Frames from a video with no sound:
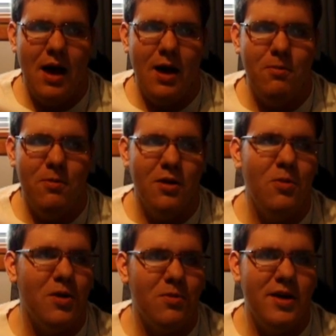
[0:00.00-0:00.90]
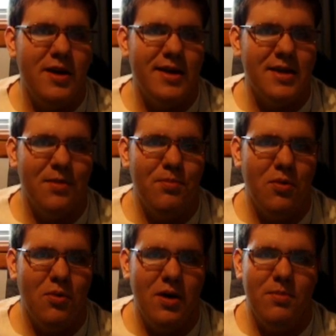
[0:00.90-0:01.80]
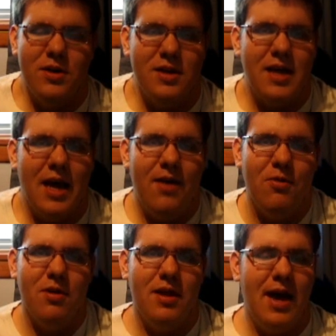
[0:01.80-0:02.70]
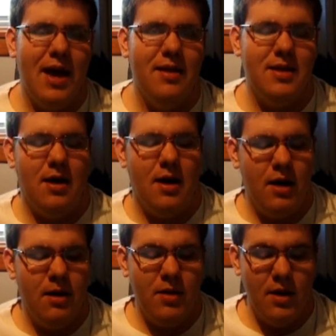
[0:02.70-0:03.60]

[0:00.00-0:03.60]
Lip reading: I really want to read at some point but just haven't really had the time,